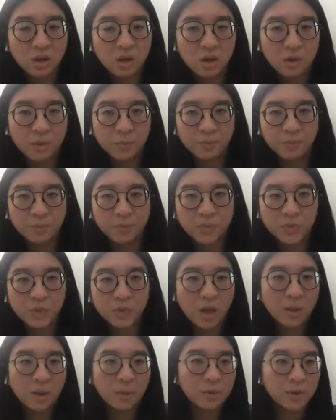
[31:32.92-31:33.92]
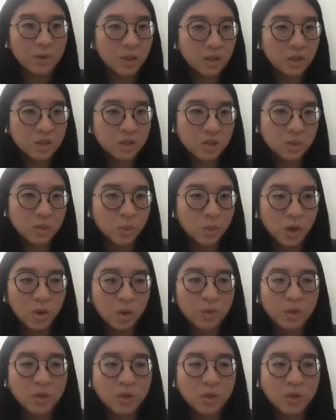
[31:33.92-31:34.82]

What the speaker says: the applicants as well,